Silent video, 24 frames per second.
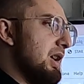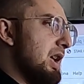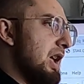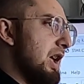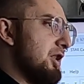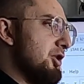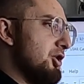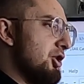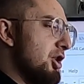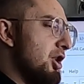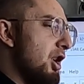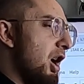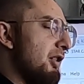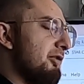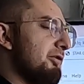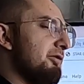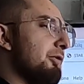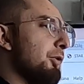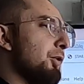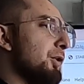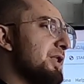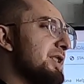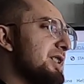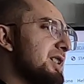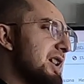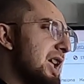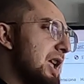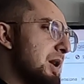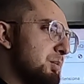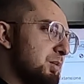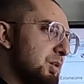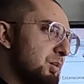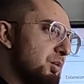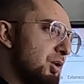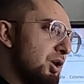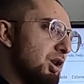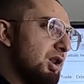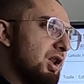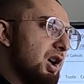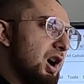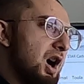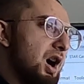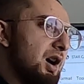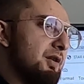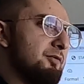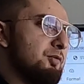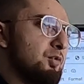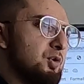and you're not fully capable
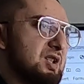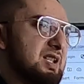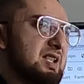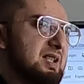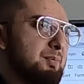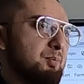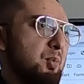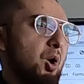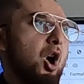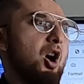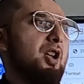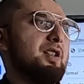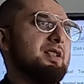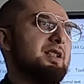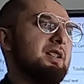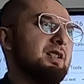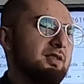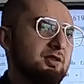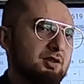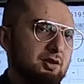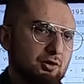of responding